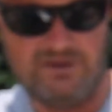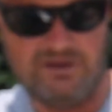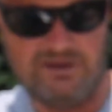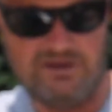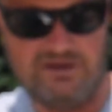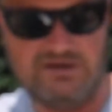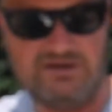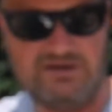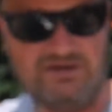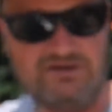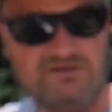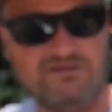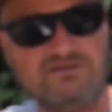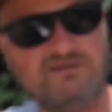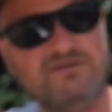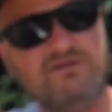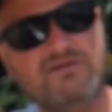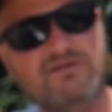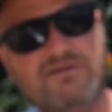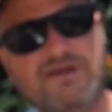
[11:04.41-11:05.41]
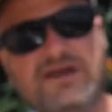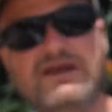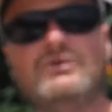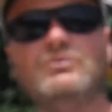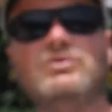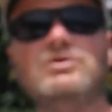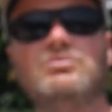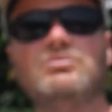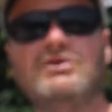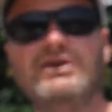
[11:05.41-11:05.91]
And then
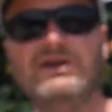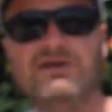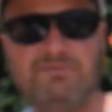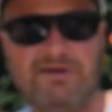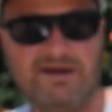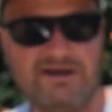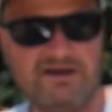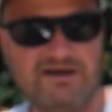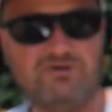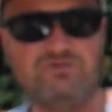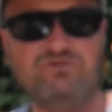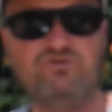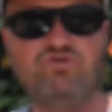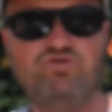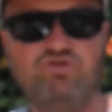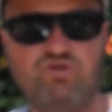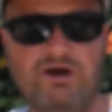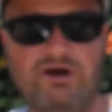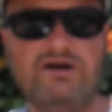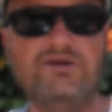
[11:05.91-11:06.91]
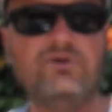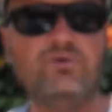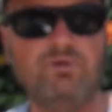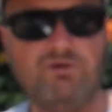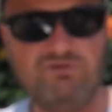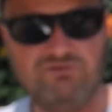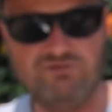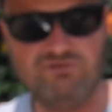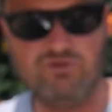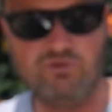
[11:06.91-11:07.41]
we bring it back out to dry the
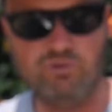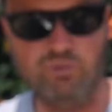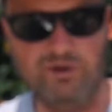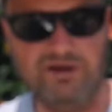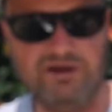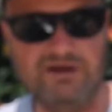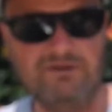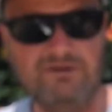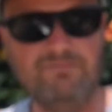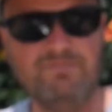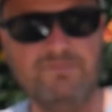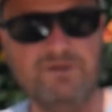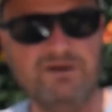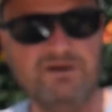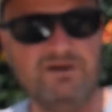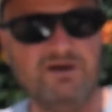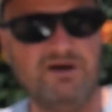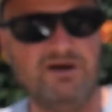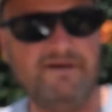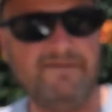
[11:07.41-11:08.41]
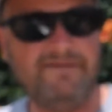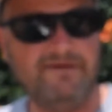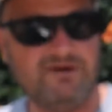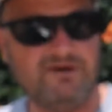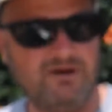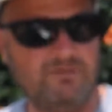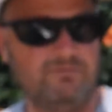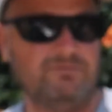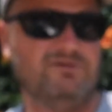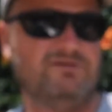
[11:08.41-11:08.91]
rest of the way. That
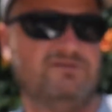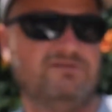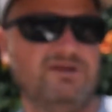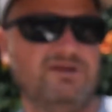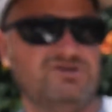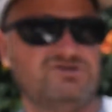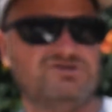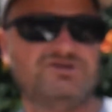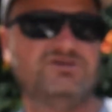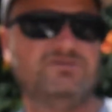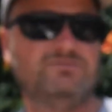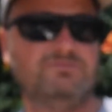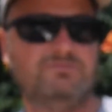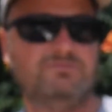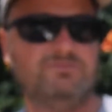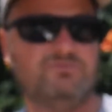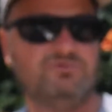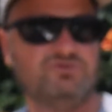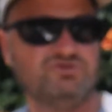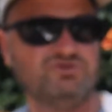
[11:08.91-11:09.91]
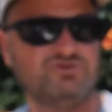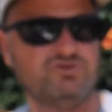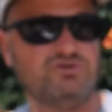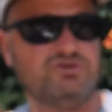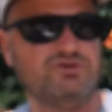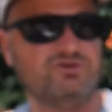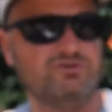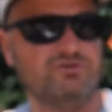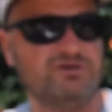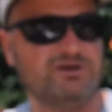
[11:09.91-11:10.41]
caramelization I'll show
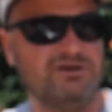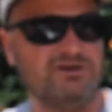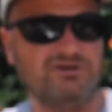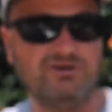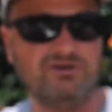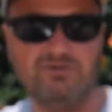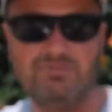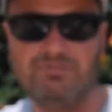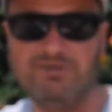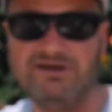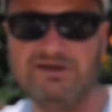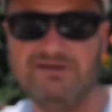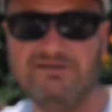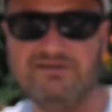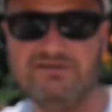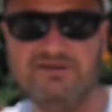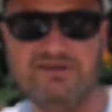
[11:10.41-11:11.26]
you in a little bit.